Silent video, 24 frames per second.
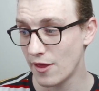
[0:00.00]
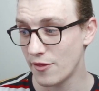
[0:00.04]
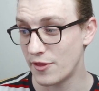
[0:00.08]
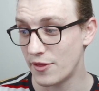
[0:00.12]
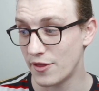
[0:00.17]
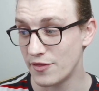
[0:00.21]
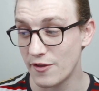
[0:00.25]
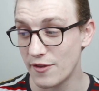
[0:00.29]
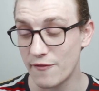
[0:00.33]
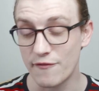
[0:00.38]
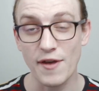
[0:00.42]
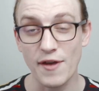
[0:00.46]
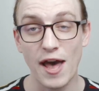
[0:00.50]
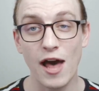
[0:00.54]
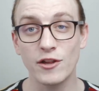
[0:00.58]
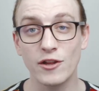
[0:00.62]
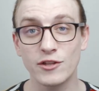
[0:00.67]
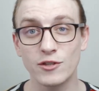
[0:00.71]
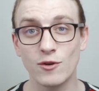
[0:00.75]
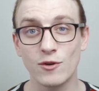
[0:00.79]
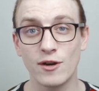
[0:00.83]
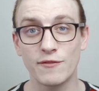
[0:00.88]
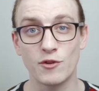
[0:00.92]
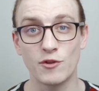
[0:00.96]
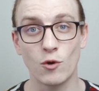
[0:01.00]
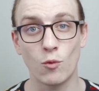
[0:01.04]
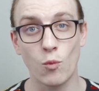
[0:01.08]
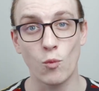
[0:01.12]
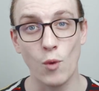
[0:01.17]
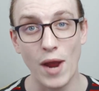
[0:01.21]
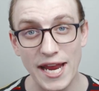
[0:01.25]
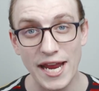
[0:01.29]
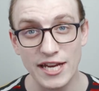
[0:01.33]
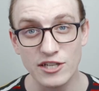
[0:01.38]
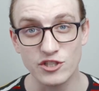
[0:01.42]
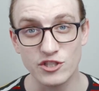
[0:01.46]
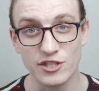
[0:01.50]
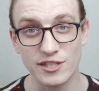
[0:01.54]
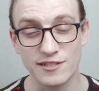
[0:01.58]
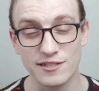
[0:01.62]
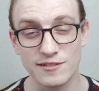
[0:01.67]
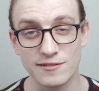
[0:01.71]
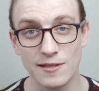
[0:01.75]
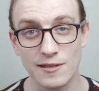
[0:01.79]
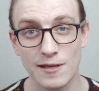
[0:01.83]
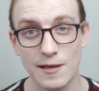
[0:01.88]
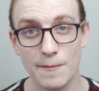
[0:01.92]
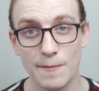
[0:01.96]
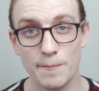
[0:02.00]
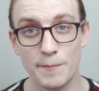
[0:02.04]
than the value of the wages